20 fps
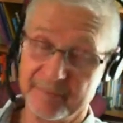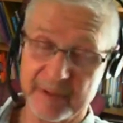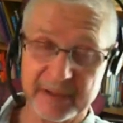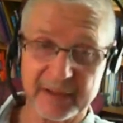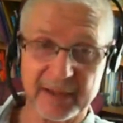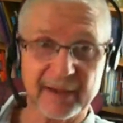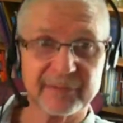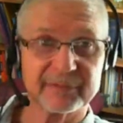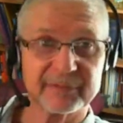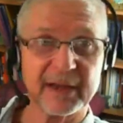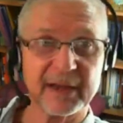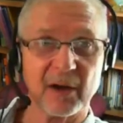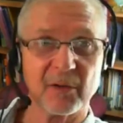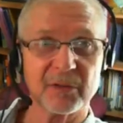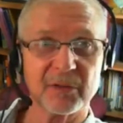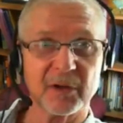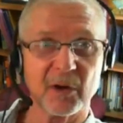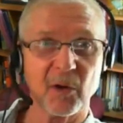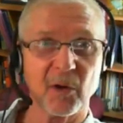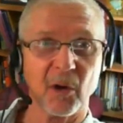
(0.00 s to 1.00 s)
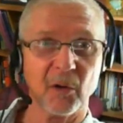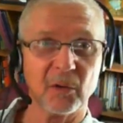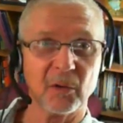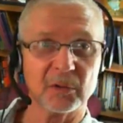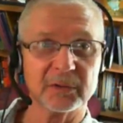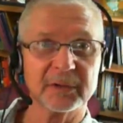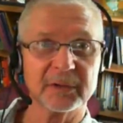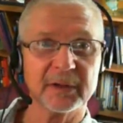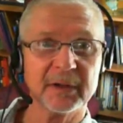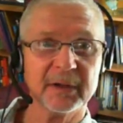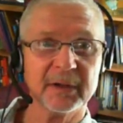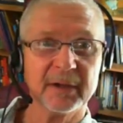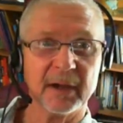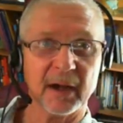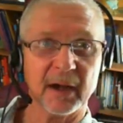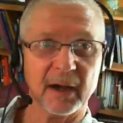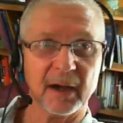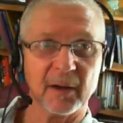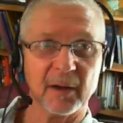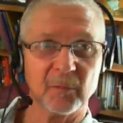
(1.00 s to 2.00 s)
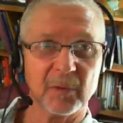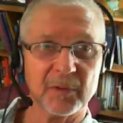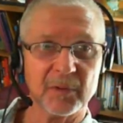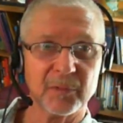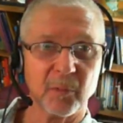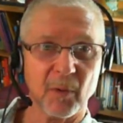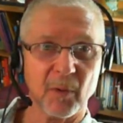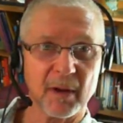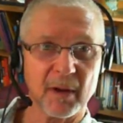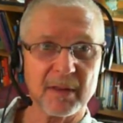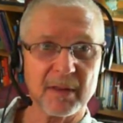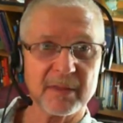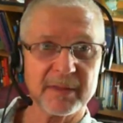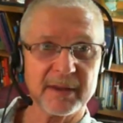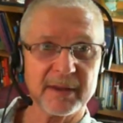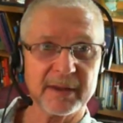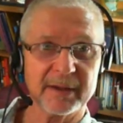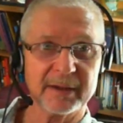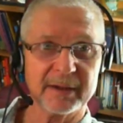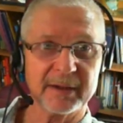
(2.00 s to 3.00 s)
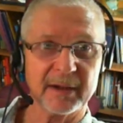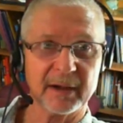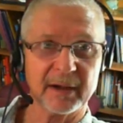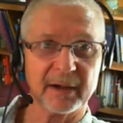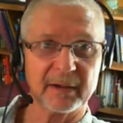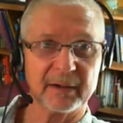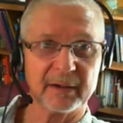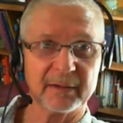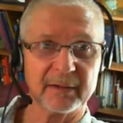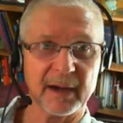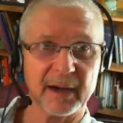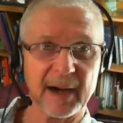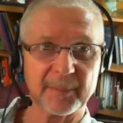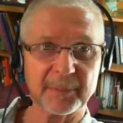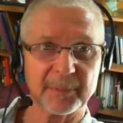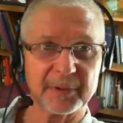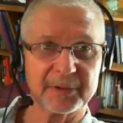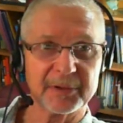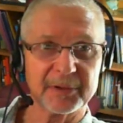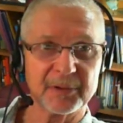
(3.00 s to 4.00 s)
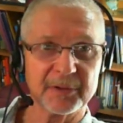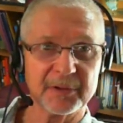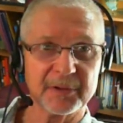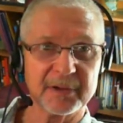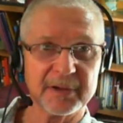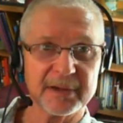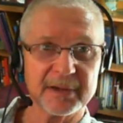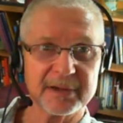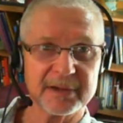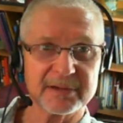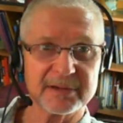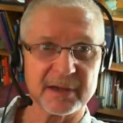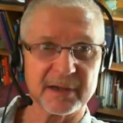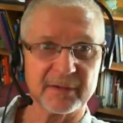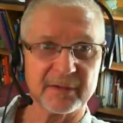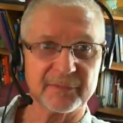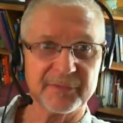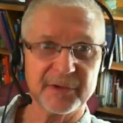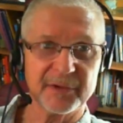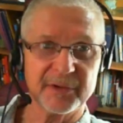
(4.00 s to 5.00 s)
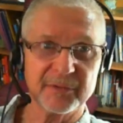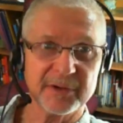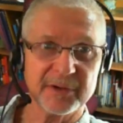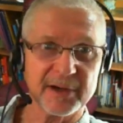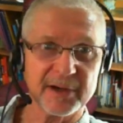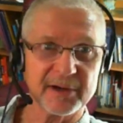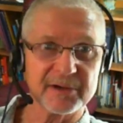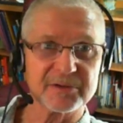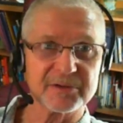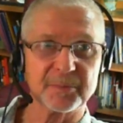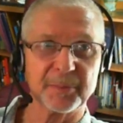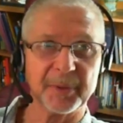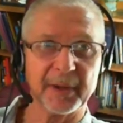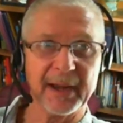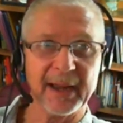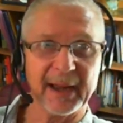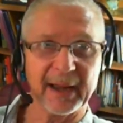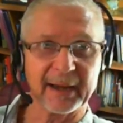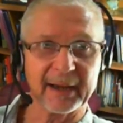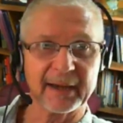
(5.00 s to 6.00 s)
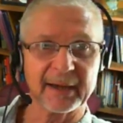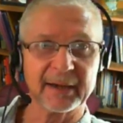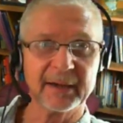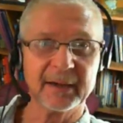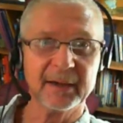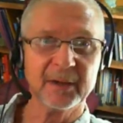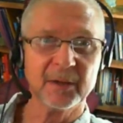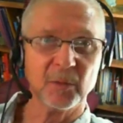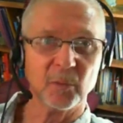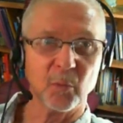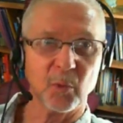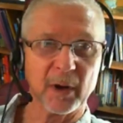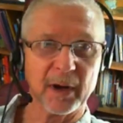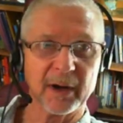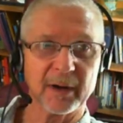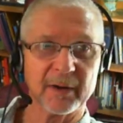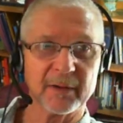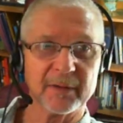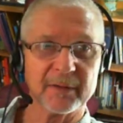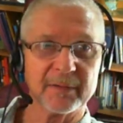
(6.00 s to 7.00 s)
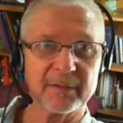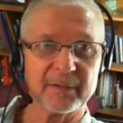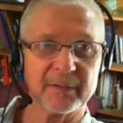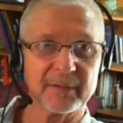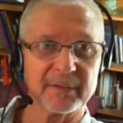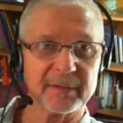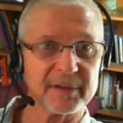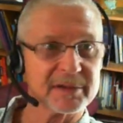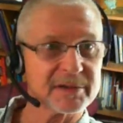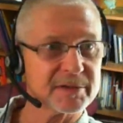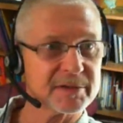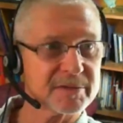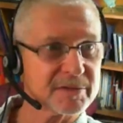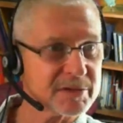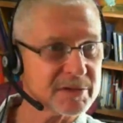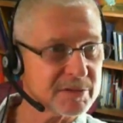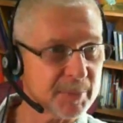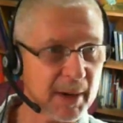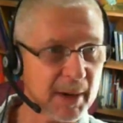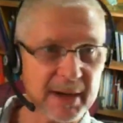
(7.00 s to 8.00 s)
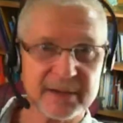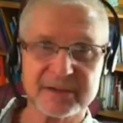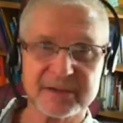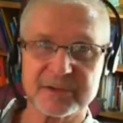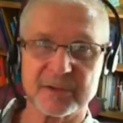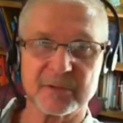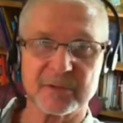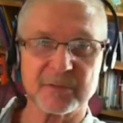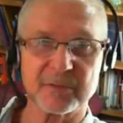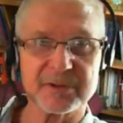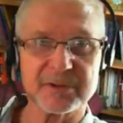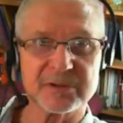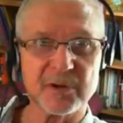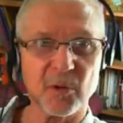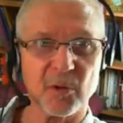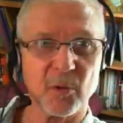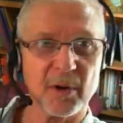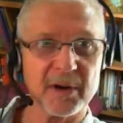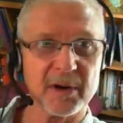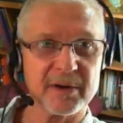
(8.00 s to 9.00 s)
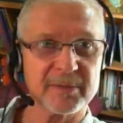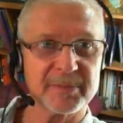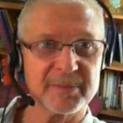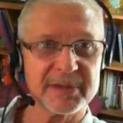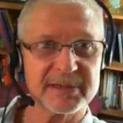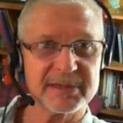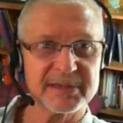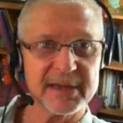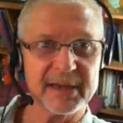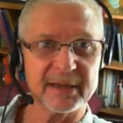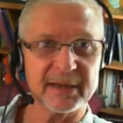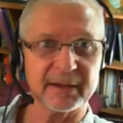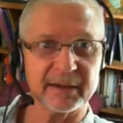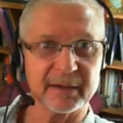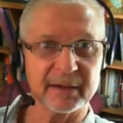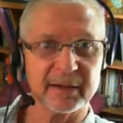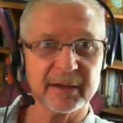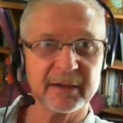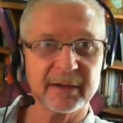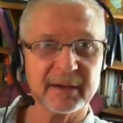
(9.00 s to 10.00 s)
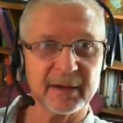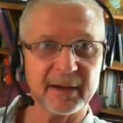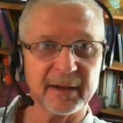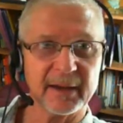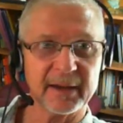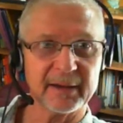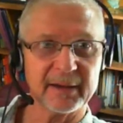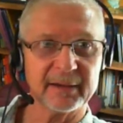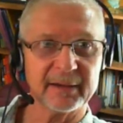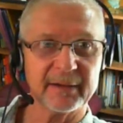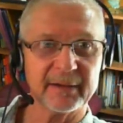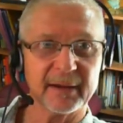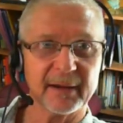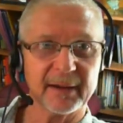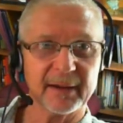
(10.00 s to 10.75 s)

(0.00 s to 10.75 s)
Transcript: been left out in the cold with one of the opportunities a few years back where the sponsor was nowhere to be seen. And